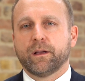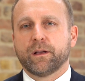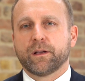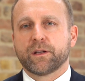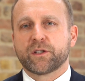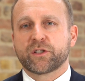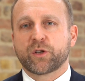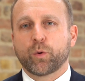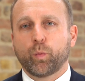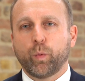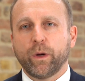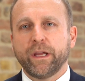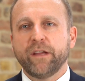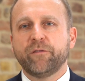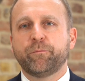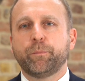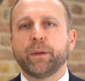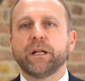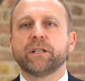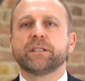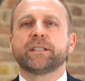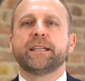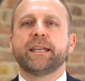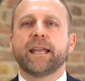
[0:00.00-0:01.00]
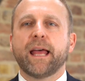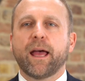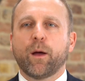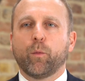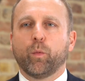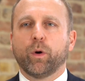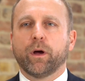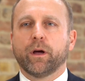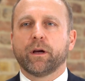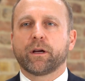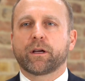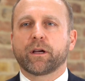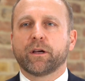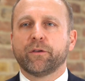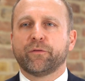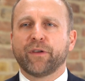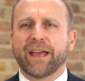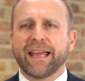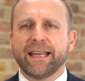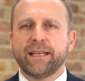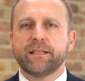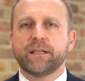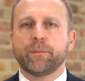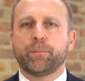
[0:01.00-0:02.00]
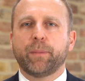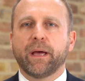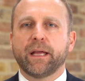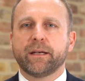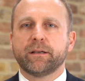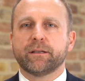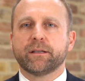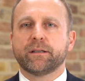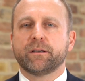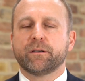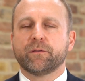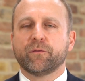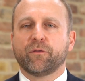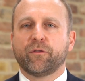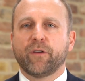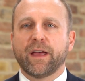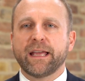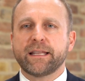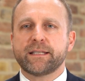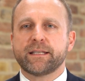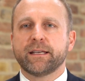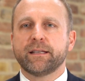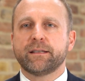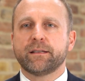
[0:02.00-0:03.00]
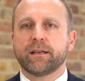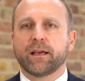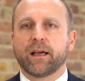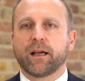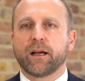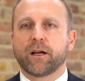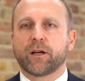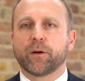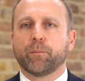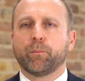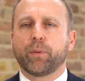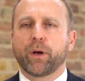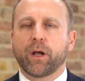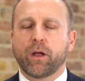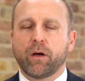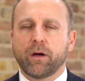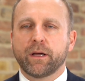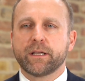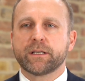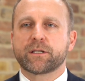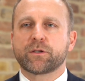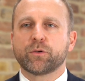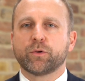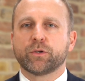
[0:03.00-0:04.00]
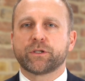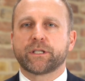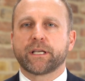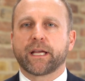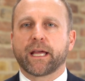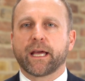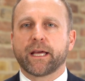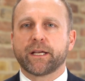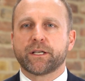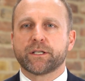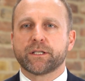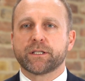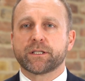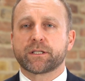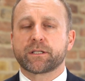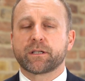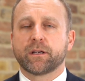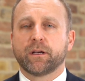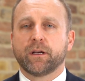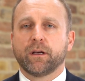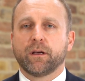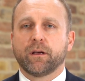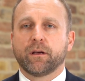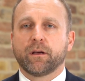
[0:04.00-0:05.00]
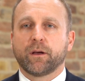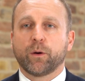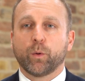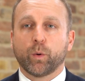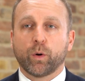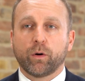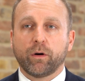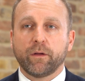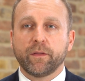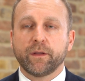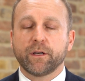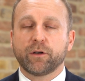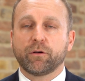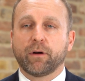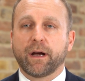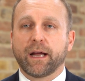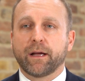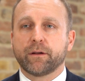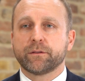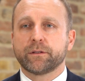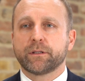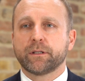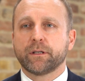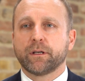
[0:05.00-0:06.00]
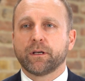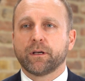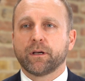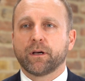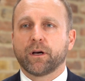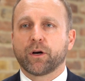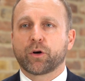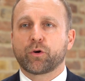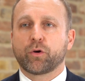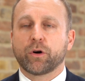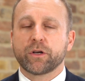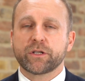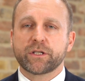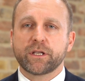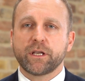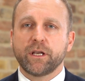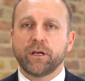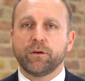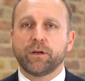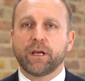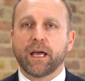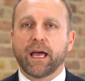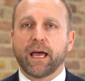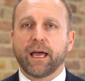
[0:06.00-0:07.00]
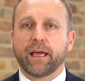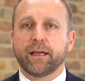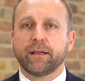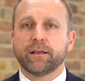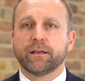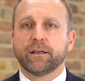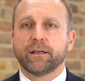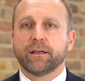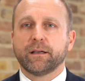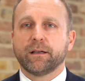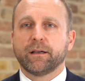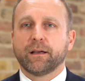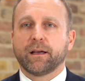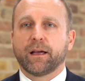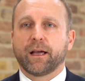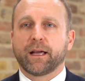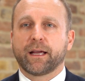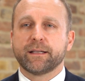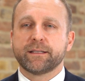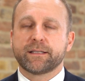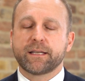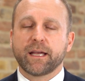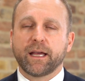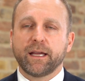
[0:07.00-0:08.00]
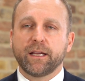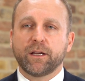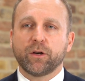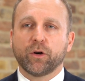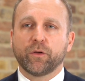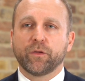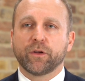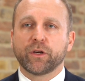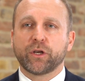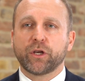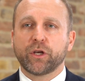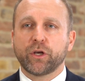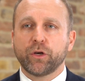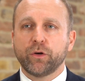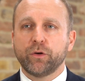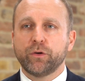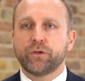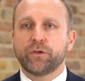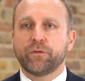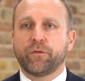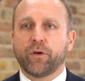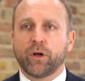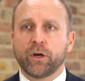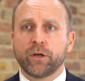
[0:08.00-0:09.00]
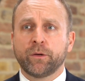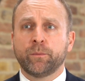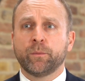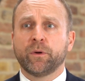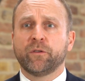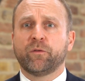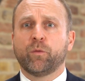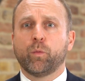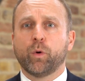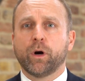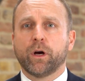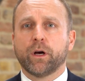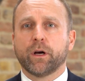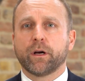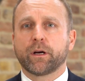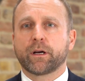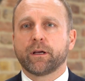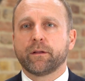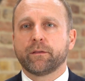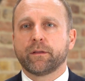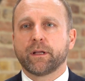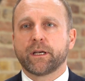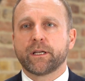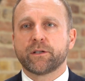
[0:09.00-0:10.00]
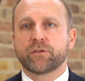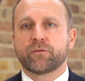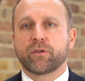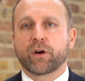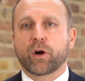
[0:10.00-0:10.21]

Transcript: So we've built a network of independent, vetted, and compliant sourcing agents who are on the ground across the UK and can take on the huge volume of work that is